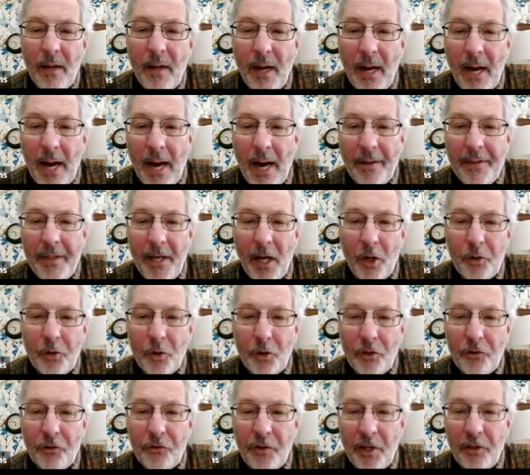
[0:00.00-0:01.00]
The
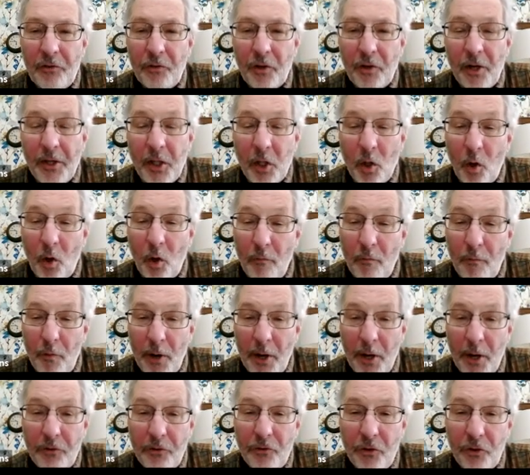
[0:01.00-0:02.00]
outdoor sensor on the old
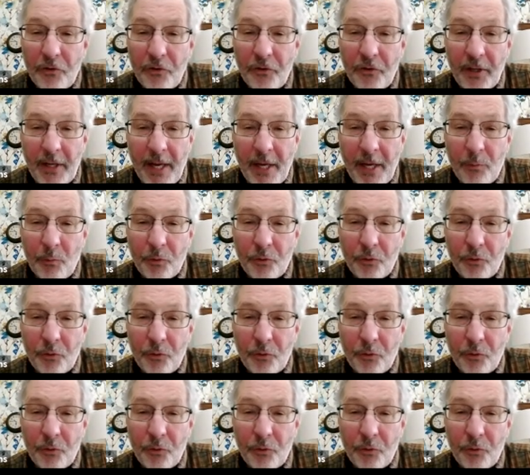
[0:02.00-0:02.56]
Voyagers, again,